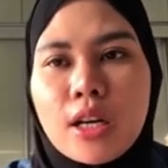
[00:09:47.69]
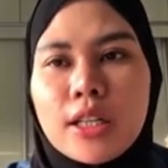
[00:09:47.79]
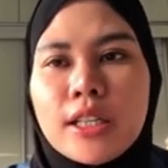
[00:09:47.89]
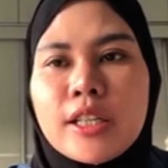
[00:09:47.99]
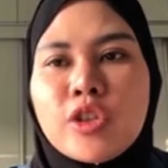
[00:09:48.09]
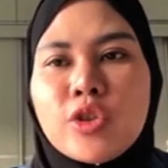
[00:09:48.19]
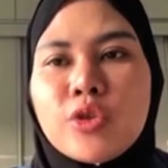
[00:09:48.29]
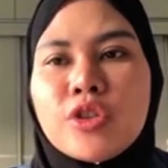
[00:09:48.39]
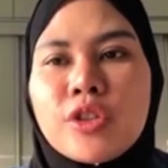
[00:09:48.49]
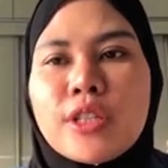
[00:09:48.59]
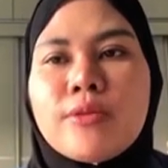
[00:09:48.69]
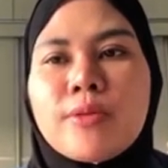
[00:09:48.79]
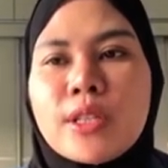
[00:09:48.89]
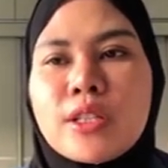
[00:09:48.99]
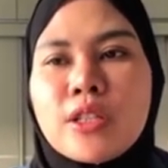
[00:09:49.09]
A
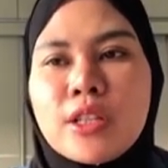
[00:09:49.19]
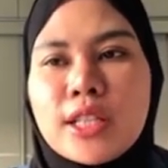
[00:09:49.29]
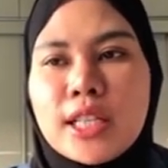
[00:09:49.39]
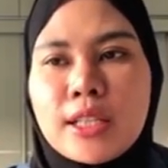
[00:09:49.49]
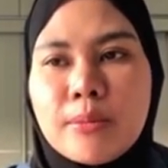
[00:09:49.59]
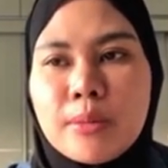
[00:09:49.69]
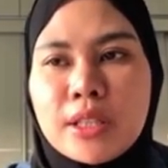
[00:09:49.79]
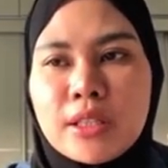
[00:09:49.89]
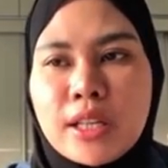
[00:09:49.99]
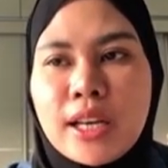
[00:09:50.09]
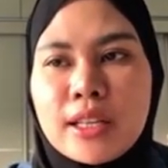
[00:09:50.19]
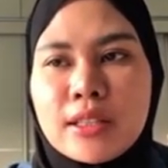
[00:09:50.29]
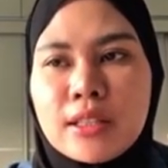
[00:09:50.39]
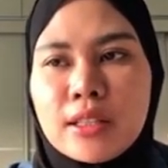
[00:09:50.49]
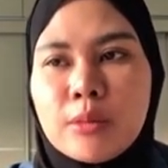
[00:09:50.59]
nutrient-rich organic material has
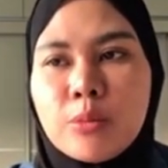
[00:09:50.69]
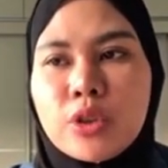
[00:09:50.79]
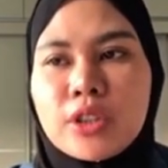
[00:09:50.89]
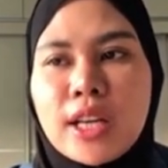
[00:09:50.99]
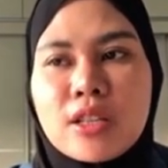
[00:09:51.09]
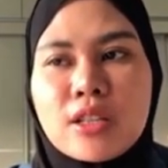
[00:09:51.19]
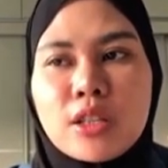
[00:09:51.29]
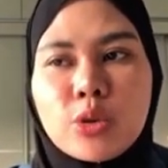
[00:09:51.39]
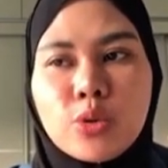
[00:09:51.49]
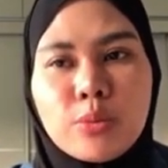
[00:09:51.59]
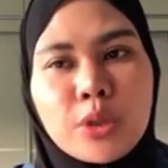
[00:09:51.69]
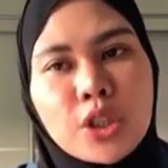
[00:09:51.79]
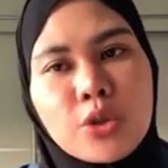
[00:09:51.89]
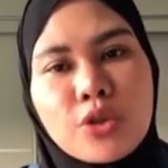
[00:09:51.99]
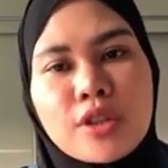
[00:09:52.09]
the potential to be
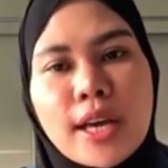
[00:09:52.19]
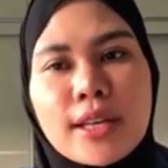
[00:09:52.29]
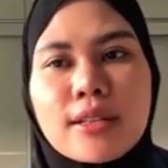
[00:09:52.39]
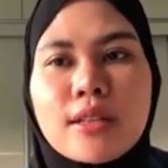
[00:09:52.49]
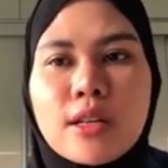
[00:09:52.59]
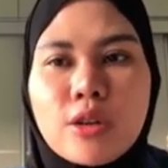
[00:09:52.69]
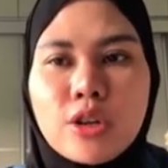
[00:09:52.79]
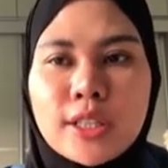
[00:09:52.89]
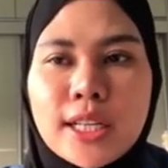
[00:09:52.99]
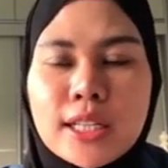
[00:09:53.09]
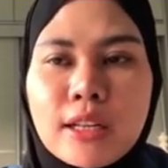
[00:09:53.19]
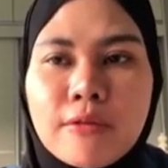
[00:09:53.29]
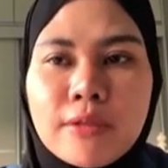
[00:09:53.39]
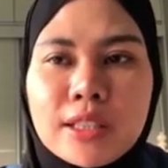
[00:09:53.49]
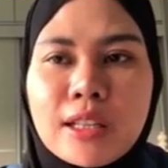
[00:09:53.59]
used as
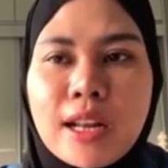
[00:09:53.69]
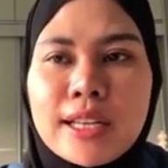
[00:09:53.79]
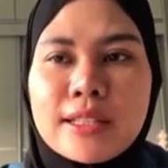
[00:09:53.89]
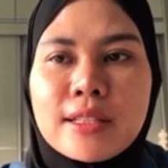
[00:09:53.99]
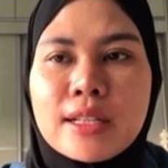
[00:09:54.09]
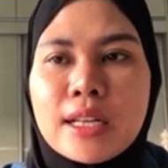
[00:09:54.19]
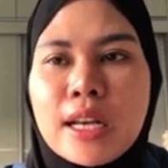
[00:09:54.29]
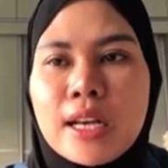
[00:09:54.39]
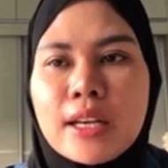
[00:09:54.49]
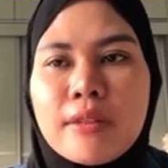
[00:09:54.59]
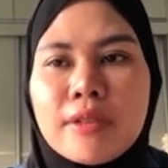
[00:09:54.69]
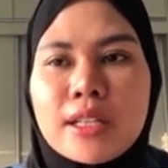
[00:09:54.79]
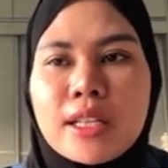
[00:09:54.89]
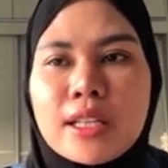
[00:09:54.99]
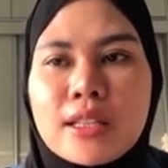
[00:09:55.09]
organic fertilizer if
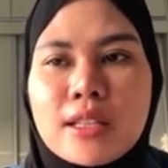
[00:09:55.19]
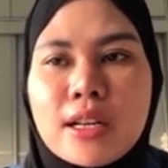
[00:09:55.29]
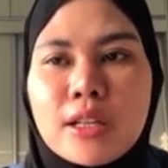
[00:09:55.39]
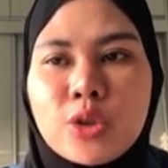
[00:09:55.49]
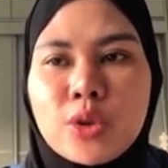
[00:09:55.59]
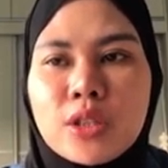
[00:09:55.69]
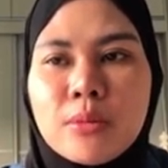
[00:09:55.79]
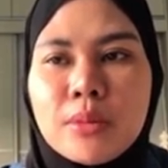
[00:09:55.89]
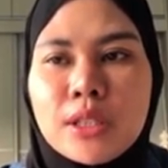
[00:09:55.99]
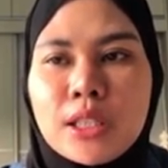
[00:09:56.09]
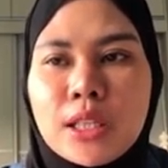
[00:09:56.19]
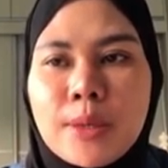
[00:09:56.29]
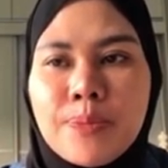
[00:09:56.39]
it is suitably